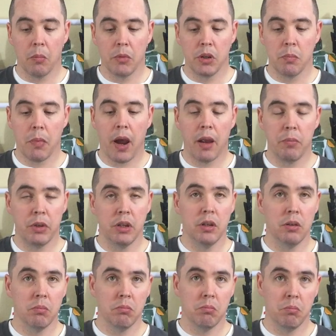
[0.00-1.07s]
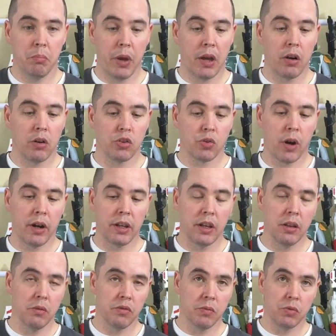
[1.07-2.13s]
you might be better trying to
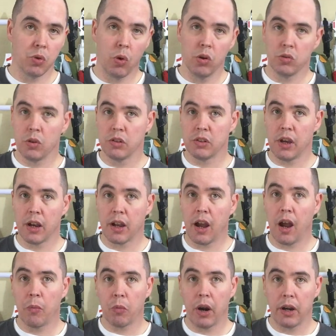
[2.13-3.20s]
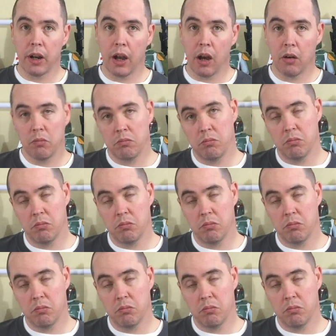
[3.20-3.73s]
get them from ToysRUs.com right now.